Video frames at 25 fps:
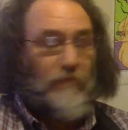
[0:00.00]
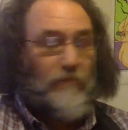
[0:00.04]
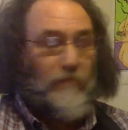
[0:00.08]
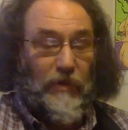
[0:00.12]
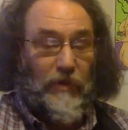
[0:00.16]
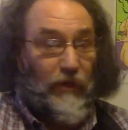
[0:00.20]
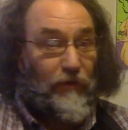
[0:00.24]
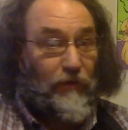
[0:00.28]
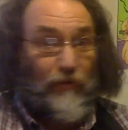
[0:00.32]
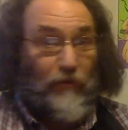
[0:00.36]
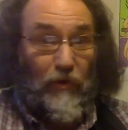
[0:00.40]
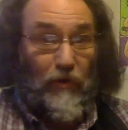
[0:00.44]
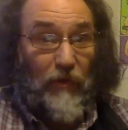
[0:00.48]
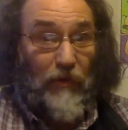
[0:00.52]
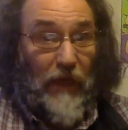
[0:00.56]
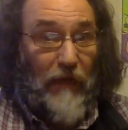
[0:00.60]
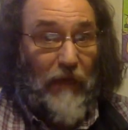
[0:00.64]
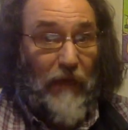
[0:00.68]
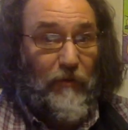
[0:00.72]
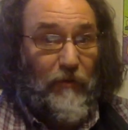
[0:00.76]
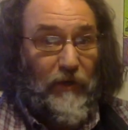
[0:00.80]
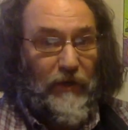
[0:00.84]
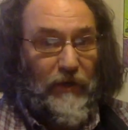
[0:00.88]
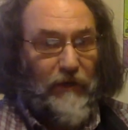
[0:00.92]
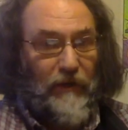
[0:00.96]
You throw that
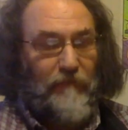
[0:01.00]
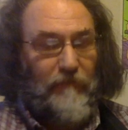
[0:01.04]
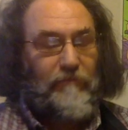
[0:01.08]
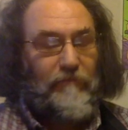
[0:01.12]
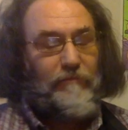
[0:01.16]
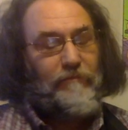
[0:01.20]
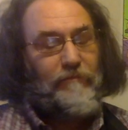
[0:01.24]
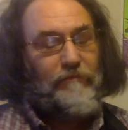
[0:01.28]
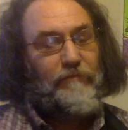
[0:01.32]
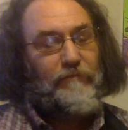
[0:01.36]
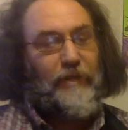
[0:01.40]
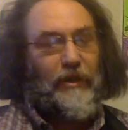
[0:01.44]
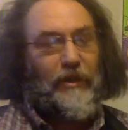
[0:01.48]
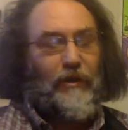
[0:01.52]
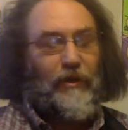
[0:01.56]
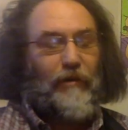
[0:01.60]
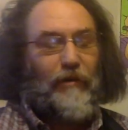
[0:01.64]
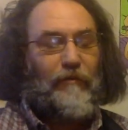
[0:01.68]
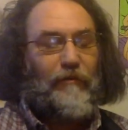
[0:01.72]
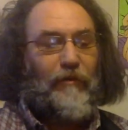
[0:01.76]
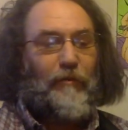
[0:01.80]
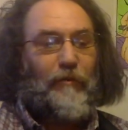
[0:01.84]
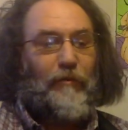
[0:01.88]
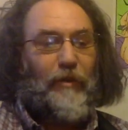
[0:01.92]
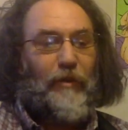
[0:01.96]
one in,
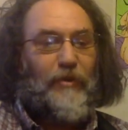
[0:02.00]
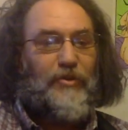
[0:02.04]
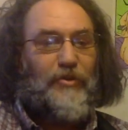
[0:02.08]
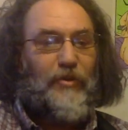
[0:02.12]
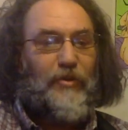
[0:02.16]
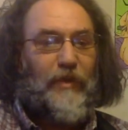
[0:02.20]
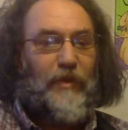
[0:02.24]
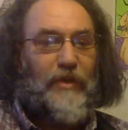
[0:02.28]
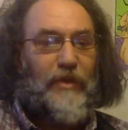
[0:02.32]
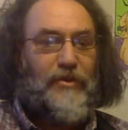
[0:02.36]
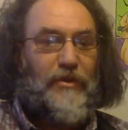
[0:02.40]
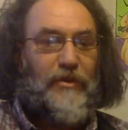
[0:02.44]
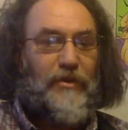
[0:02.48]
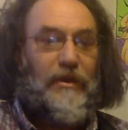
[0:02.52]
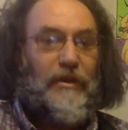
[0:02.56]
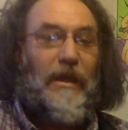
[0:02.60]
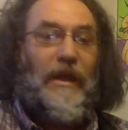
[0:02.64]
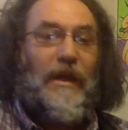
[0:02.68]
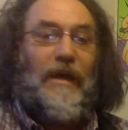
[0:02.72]
for punctuation.